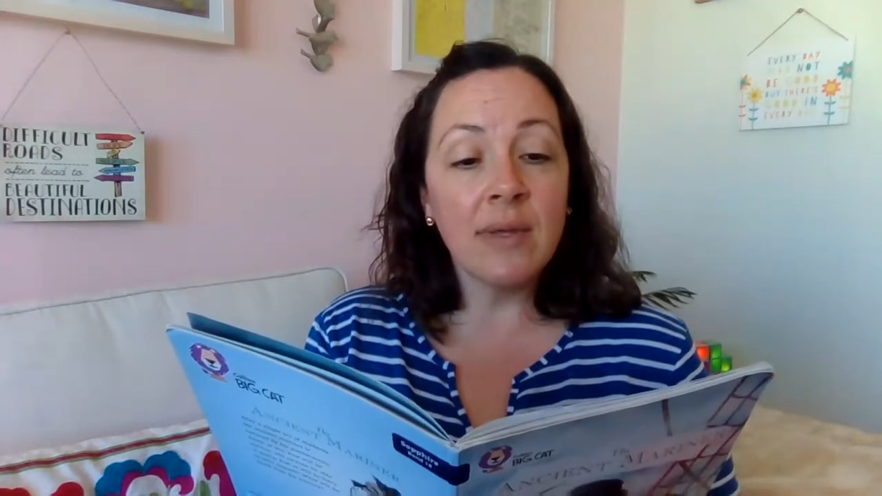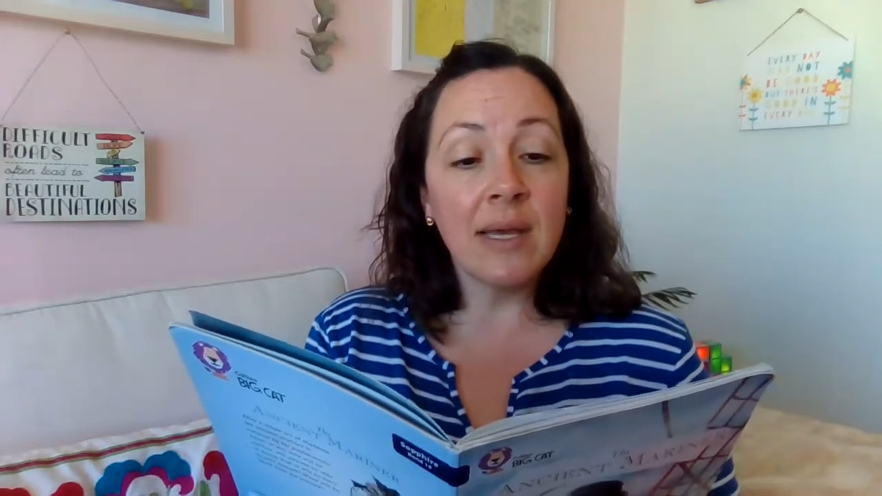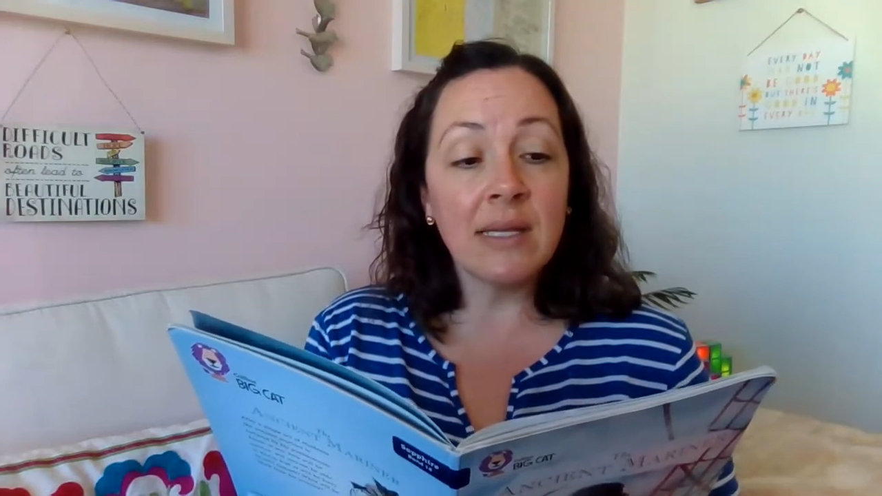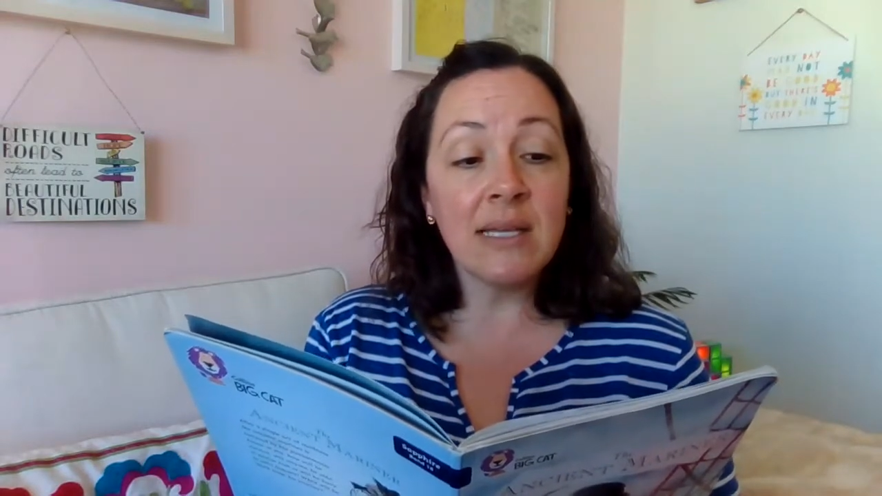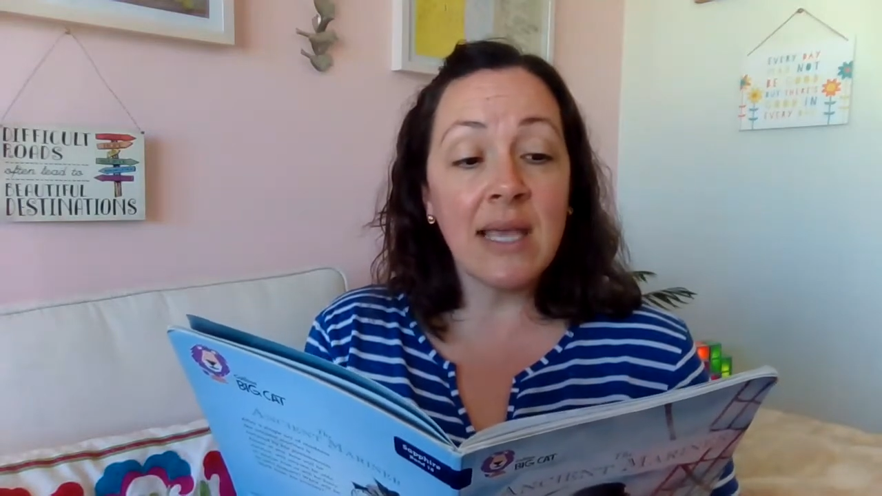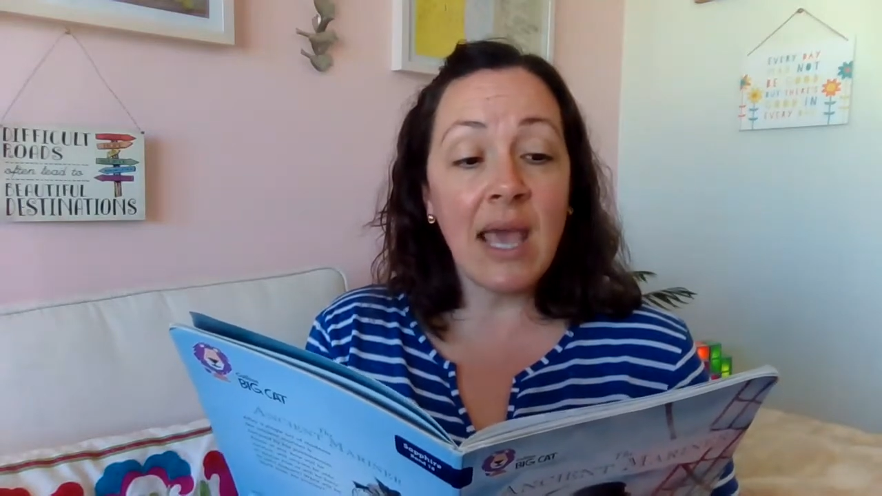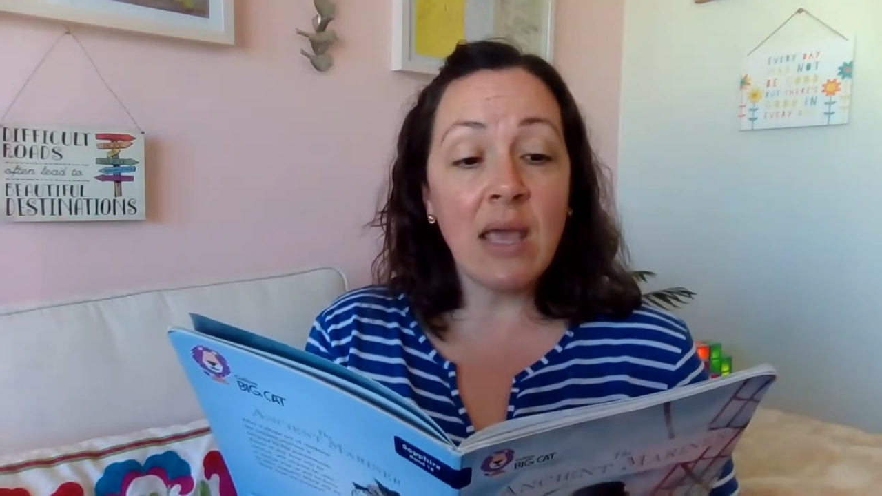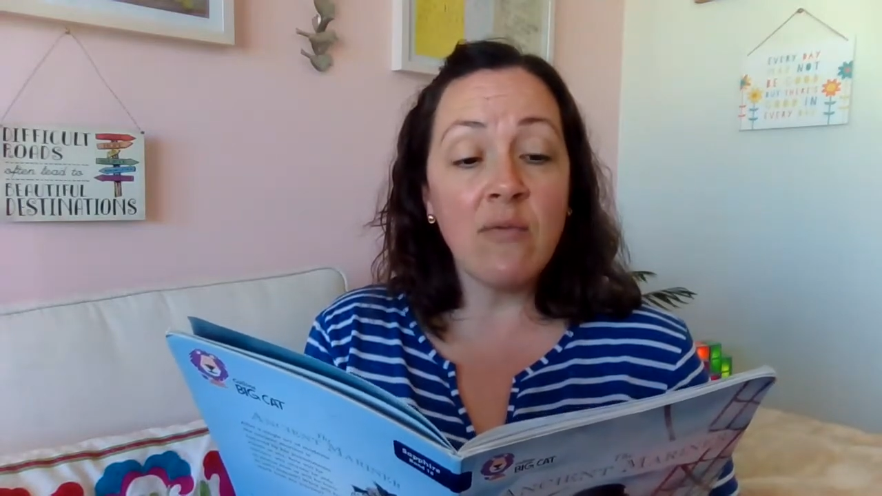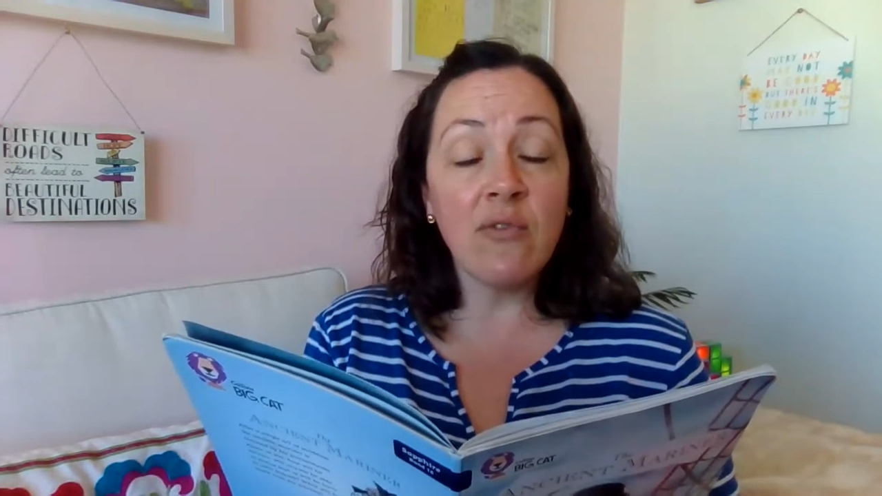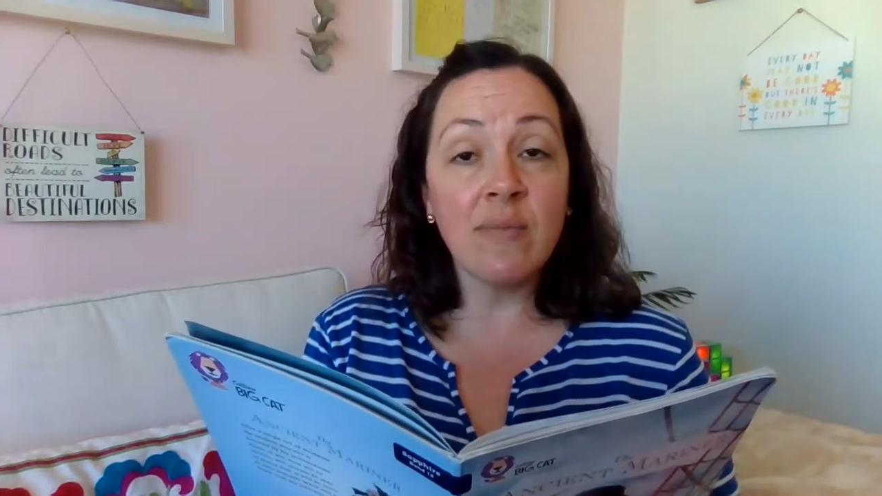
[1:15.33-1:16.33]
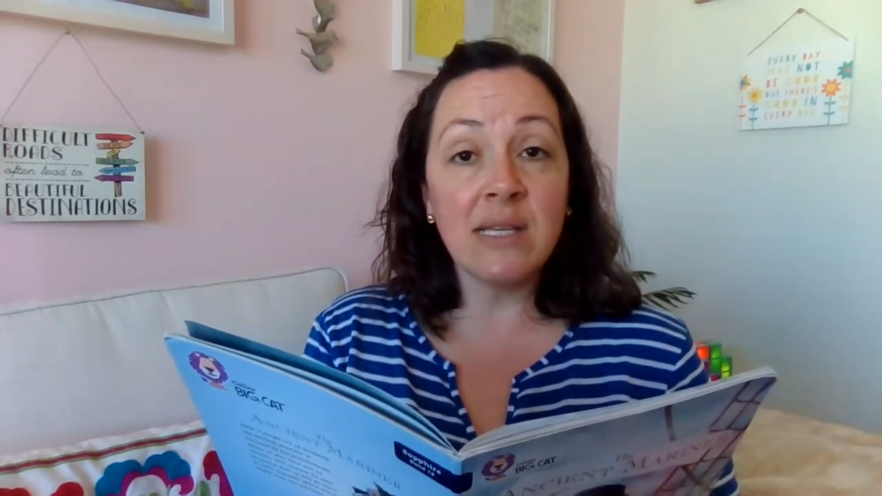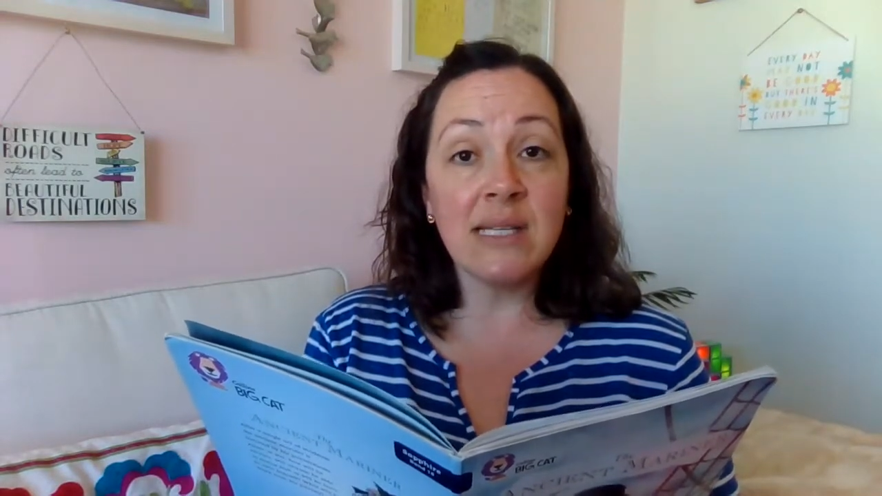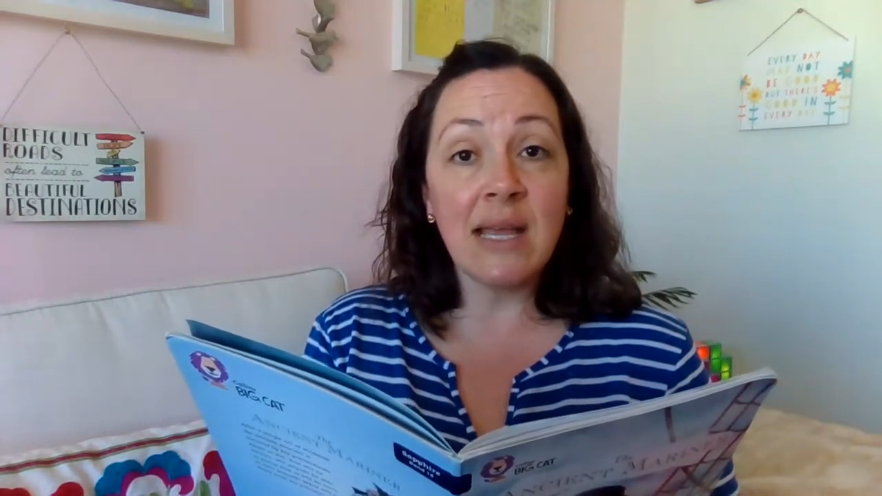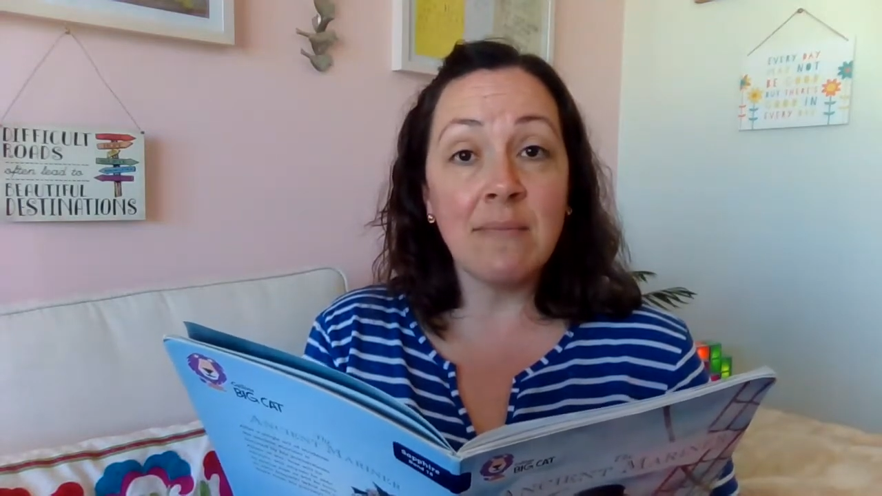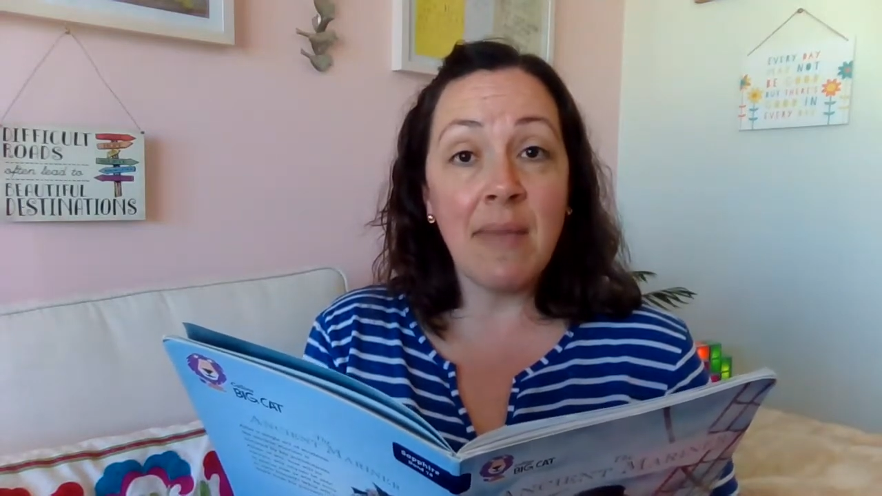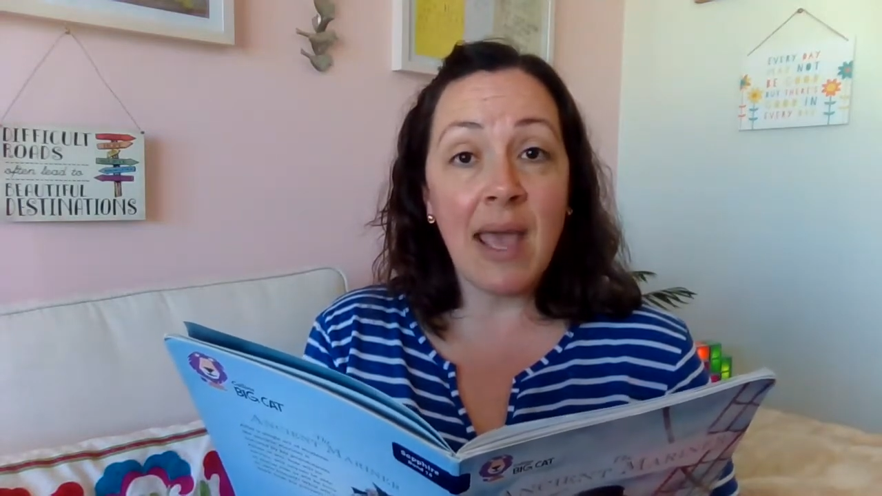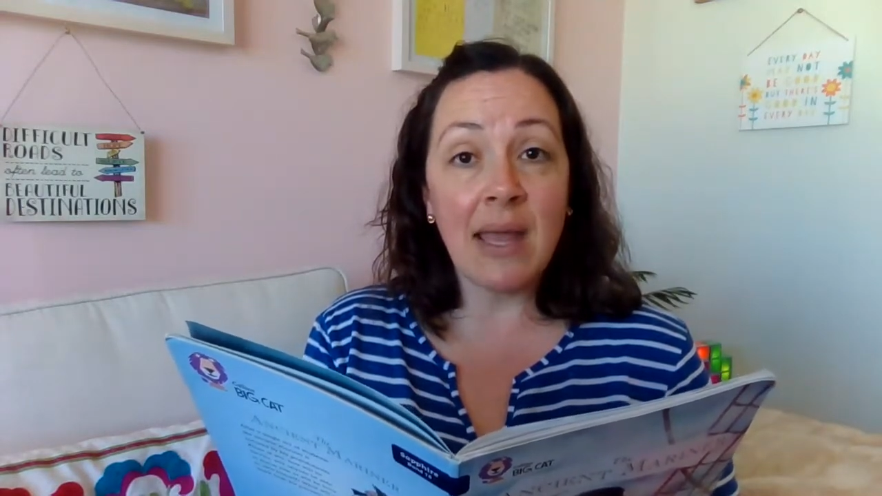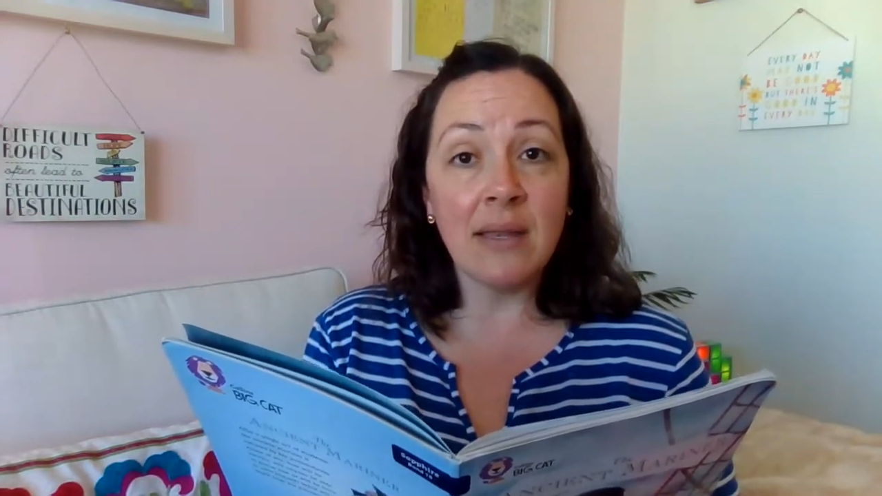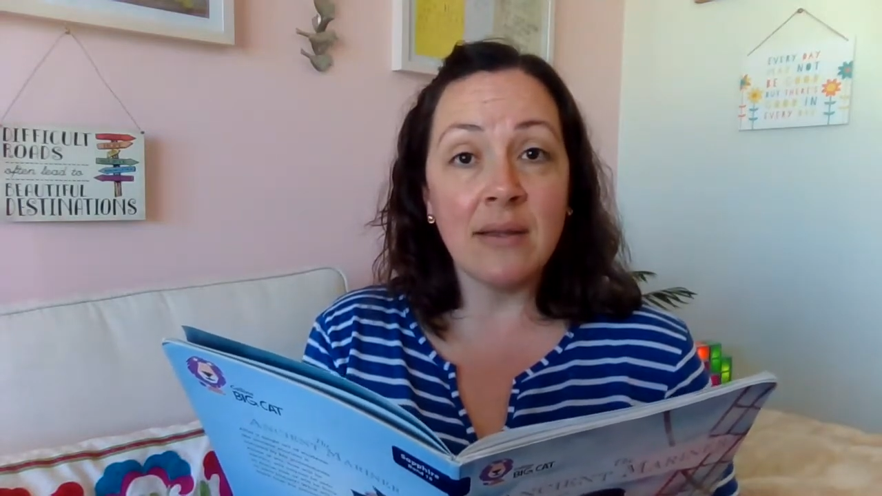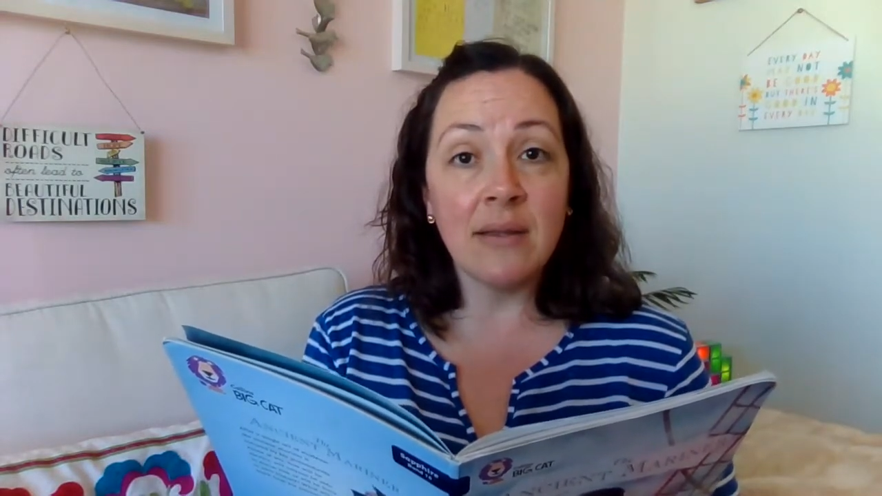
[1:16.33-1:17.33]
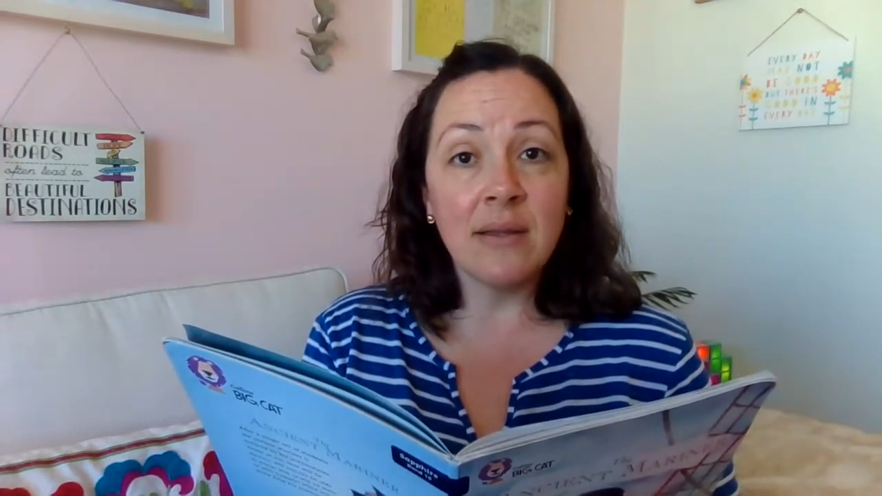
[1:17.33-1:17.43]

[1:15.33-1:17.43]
and it came from the dead men.